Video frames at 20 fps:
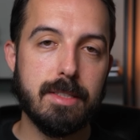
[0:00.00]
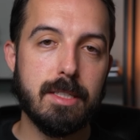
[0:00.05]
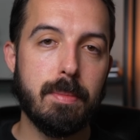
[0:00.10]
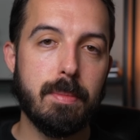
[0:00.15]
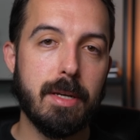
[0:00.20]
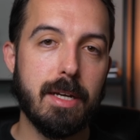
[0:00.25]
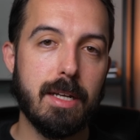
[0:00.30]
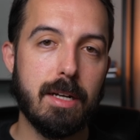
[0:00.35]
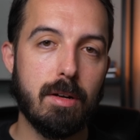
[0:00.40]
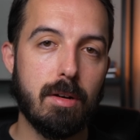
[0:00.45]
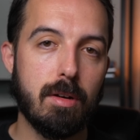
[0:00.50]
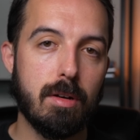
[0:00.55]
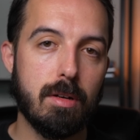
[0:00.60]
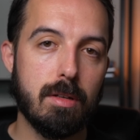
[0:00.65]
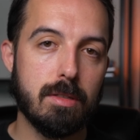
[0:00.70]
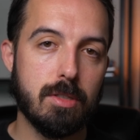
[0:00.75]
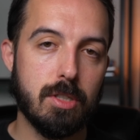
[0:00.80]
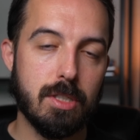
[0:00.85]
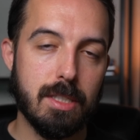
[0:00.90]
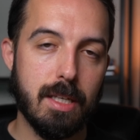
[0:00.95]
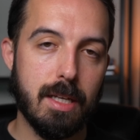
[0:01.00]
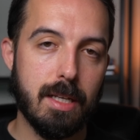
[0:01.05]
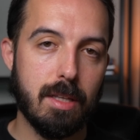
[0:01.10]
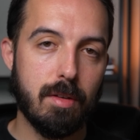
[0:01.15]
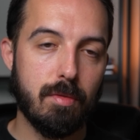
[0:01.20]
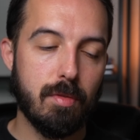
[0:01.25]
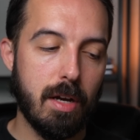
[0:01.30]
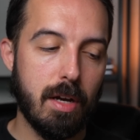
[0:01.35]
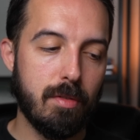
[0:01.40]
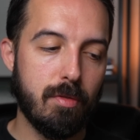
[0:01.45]
dipping it at all, just letting the
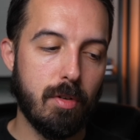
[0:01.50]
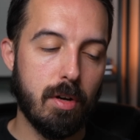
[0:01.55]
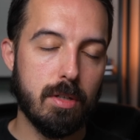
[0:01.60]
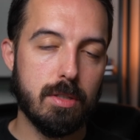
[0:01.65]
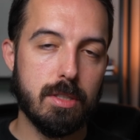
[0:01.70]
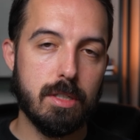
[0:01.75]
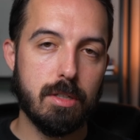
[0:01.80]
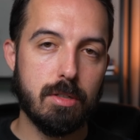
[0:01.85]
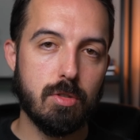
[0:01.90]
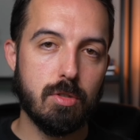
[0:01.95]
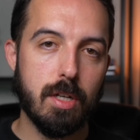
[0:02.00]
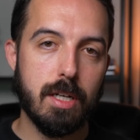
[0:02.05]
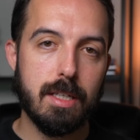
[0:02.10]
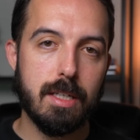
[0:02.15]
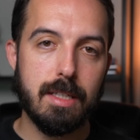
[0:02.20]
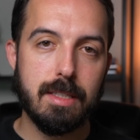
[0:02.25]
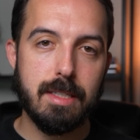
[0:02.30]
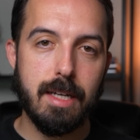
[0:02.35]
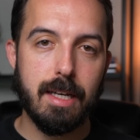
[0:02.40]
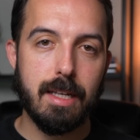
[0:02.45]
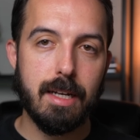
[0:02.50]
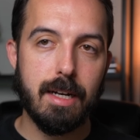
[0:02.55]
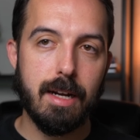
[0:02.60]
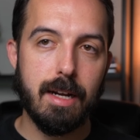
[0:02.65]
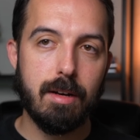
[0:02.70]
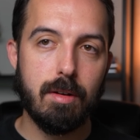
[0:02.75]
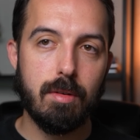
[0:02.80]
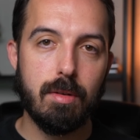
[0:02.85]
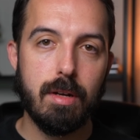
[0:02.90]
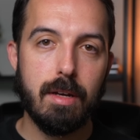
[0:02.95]
fly fall into your drink and then taking it
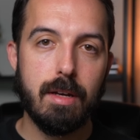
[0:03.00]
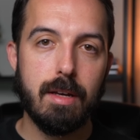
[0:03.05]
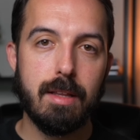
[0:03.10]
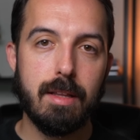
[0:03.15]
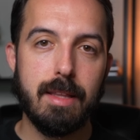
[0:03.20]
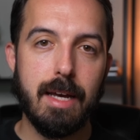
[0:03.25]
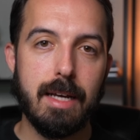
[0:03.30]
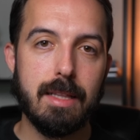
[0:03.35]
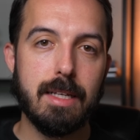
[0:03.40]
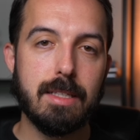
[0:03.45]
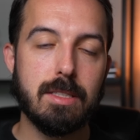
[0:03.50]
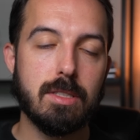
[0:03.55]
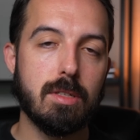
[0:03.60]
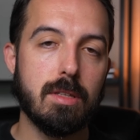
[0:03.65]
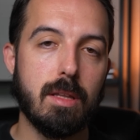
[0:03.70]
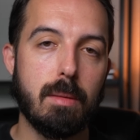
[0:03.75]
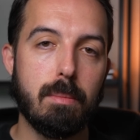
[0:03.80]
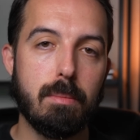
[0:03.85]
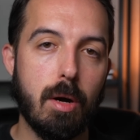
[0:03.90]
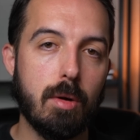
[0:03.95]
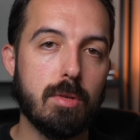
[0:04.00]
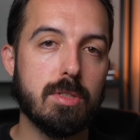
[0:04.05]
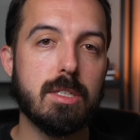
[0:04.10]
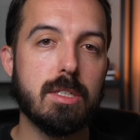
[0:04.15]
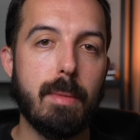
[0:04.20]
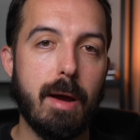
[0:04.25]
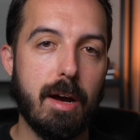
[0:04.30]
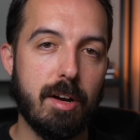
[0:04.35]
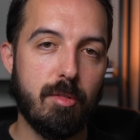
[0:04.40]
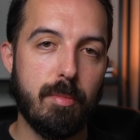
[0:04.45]
out, that leads to the most
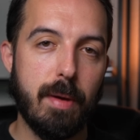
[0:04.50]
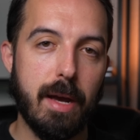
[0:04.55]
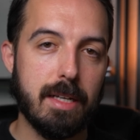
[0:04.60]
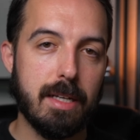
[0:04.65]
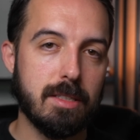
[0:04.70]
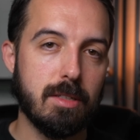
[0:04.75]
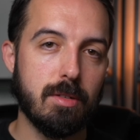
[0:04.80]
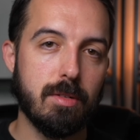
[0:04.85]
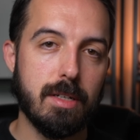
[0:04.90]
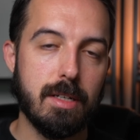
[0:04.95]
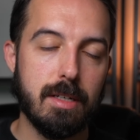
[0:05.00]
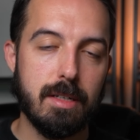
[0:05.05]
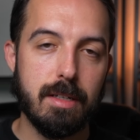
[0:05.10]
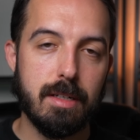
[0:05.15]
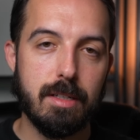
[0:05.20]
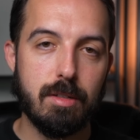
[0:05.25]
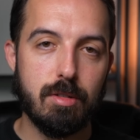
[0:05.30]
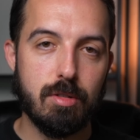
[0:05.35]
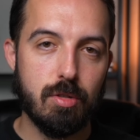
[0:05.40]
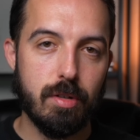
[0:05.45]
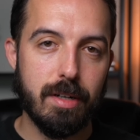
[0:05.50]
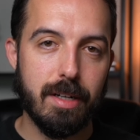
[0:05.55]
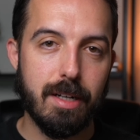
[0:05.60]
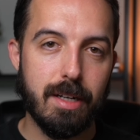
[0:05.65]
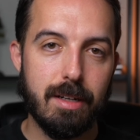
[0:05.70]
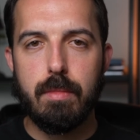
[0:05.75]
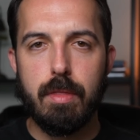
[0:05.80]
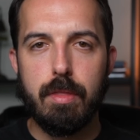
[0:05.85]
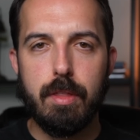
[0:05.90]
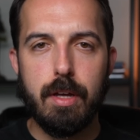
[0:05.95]
amount of bacteria in your
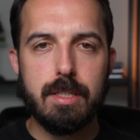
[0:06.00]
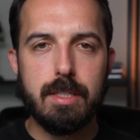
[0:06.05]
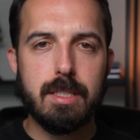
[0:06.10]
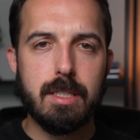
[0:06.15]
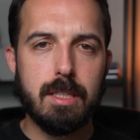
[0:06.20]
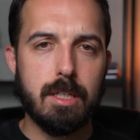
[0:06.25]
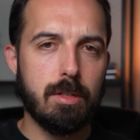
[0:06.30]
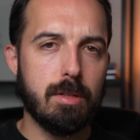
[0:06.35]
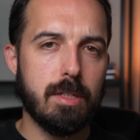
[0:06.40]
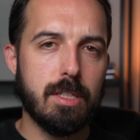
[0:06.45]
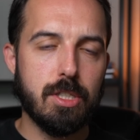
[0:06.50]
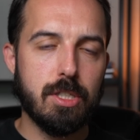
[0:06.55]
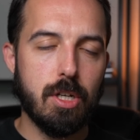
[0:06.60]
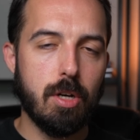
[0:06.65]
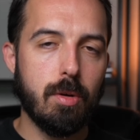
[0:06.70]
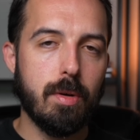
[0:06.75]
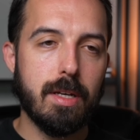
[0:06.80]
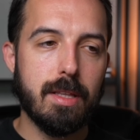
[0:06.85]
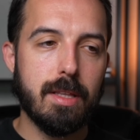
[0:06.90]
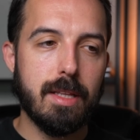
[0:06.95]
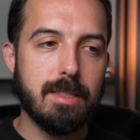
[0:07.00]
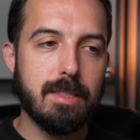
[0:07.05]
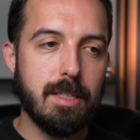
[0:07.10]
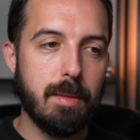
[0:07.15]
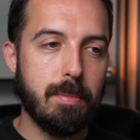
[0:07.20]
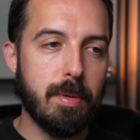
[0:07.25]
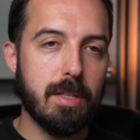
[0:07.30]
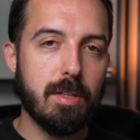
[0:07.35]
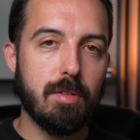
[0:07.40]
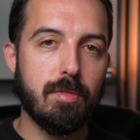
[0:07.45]
drink, thus clearly showing that
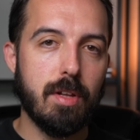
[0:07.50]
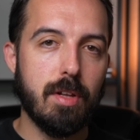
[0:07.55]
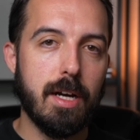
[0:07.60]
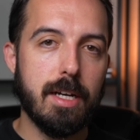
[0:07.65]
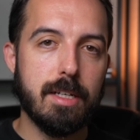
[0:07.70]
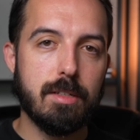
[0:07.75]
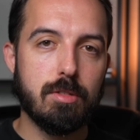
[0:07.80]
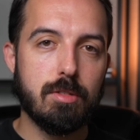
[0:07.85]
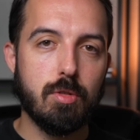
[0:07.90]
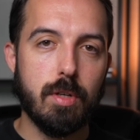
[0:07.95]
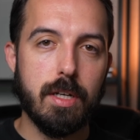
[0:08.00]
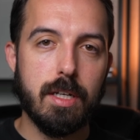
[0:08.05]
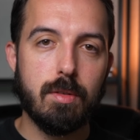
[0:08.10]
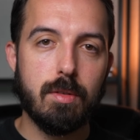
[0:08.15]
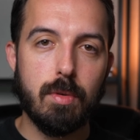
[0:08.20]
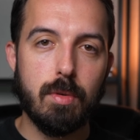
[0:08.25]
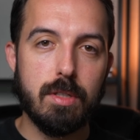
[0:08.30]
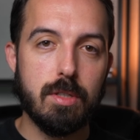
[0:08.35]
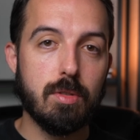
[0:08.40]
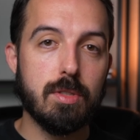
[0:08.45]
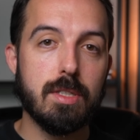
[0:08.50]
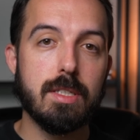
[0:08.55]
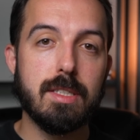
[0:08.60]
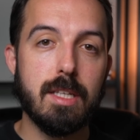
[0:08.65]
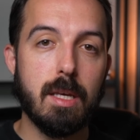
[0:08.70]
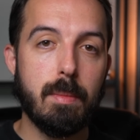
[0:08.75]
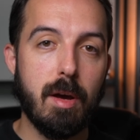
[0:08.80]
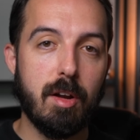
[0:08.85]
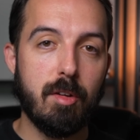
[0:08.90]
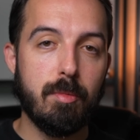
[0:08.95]
dipping the fly in your drink reduces the
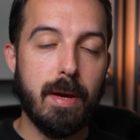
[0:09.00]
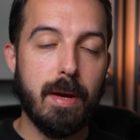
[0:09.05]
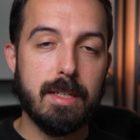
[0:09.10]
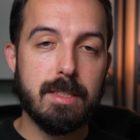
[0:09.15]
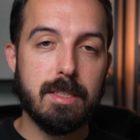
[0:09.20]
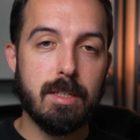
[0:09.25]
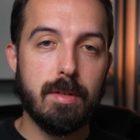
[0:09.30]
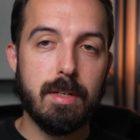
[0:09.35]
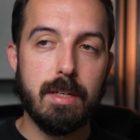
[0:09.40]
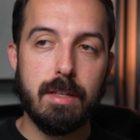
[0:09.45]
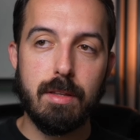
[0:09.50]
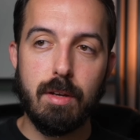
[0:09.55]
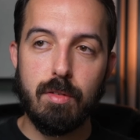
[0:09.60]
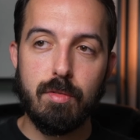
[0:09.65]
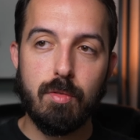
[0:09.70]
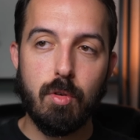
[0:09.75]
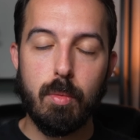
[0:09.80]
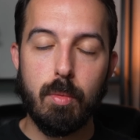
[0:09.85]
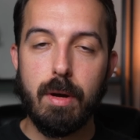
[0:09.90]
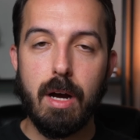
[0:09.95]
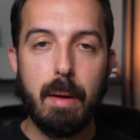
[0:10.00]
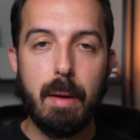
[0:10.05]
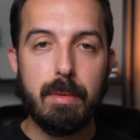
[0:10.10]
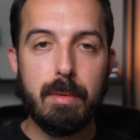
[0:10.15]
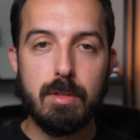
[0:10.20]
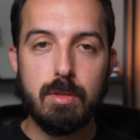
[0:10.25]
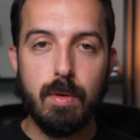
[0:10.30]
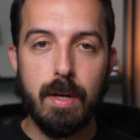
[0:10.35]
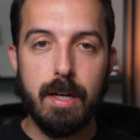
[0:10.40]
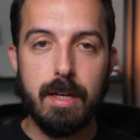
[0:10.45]
amount of bacteria. Therefore, Muhammad
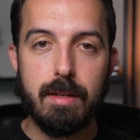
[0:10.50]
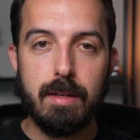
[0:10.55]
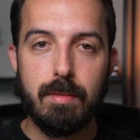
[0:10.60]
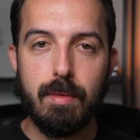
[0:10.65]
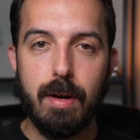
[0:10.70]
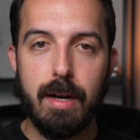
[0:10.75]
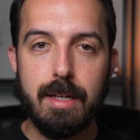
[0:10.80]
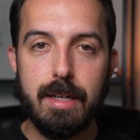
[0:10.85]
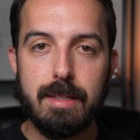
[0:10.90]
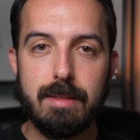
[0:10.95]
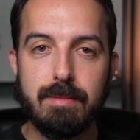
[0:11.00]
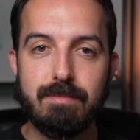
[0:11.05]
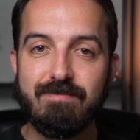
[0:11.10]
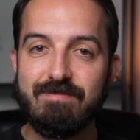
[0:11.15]
was right, right?